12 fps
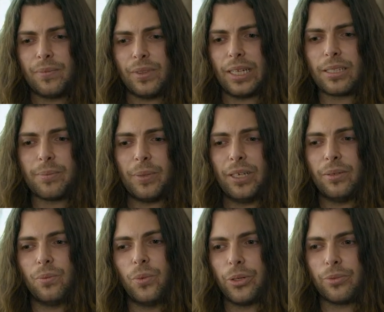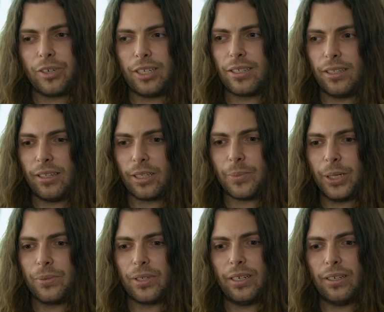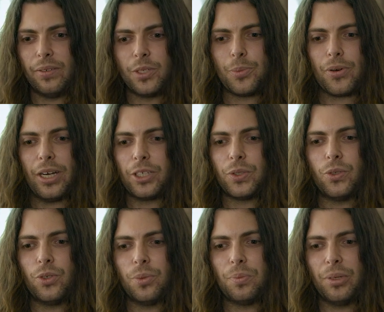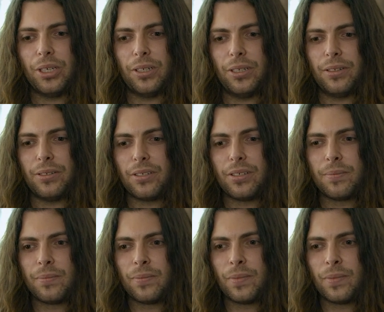That's been one recently that's been really inspirational because